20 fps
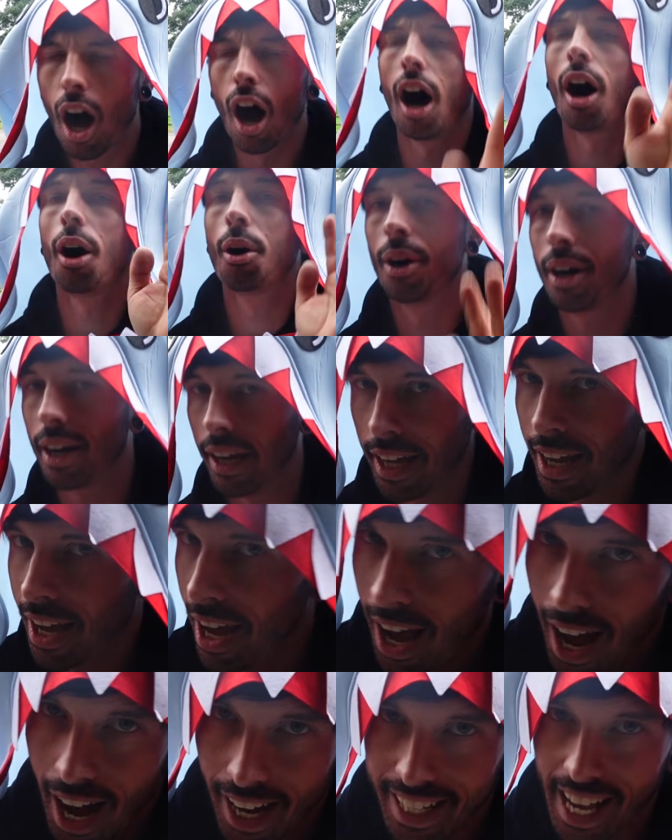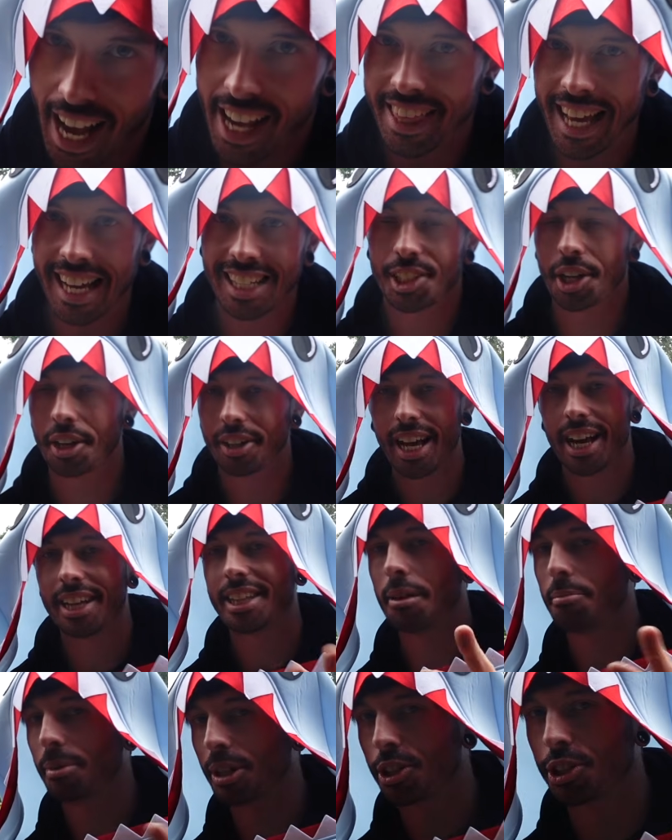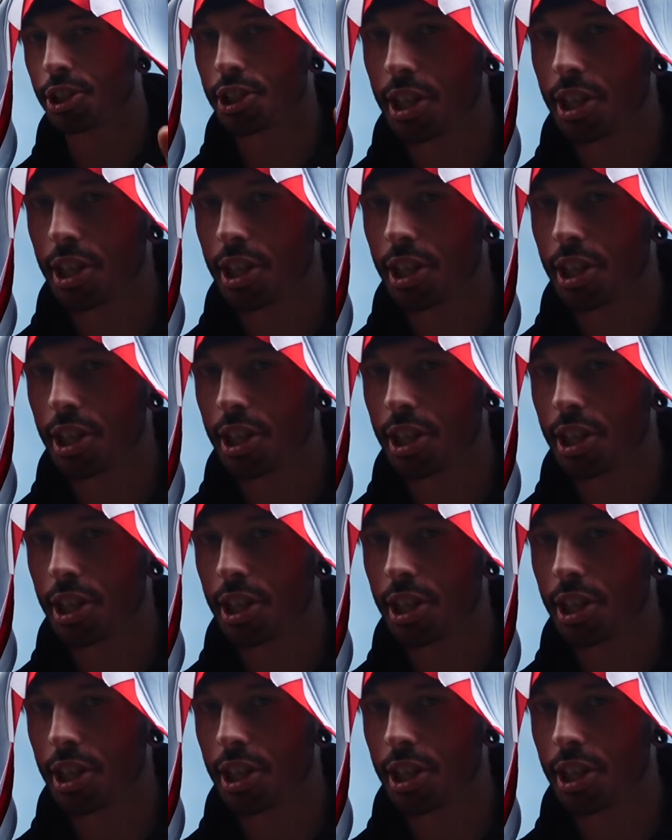Oh, okay, that's okay then, because